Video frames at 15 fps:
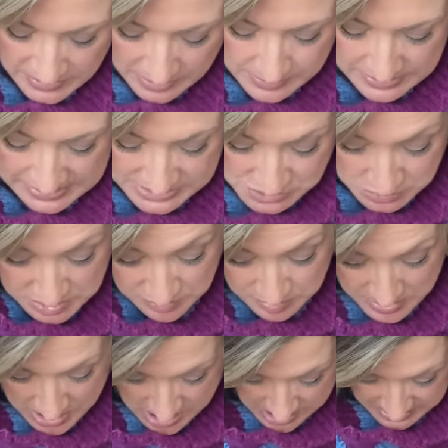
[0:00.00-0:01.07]
but I sort of
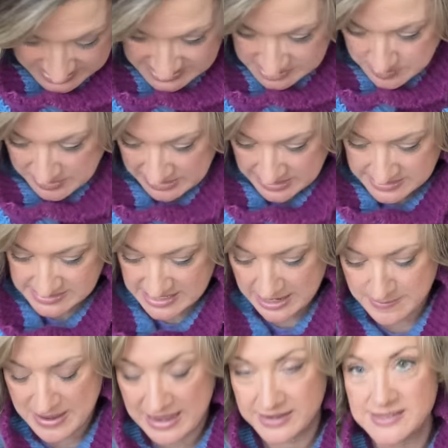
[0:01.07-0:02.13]
paused because
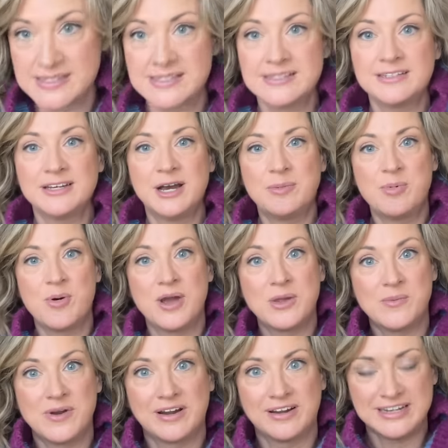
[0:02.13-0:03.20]
I'm at a
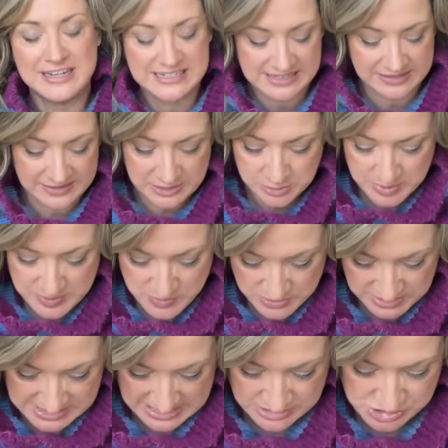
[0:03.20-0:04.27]
point where it needs a little bit more
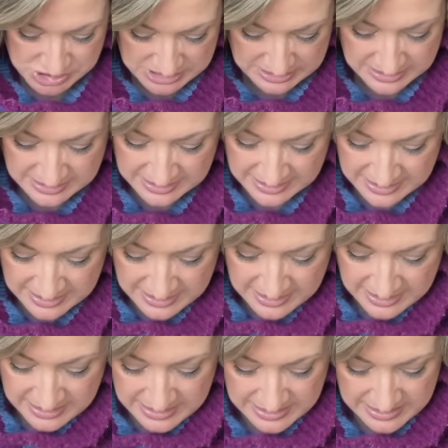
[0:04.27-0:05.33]
attention,
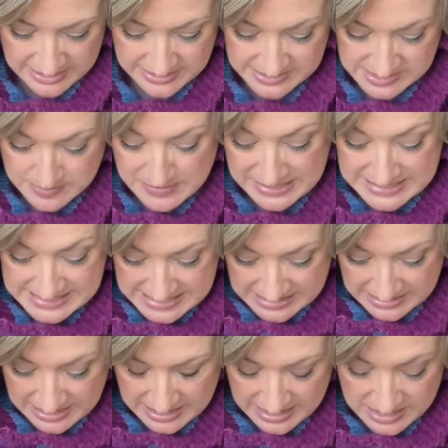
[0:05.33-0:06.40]
is my
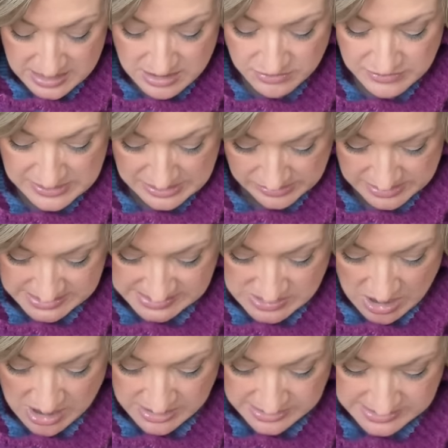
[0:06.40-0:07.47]
DK vanilla
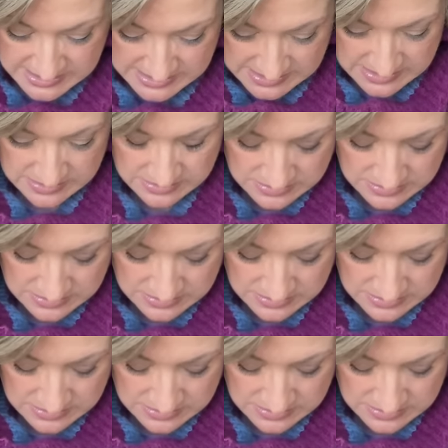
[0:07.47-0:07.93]
socks,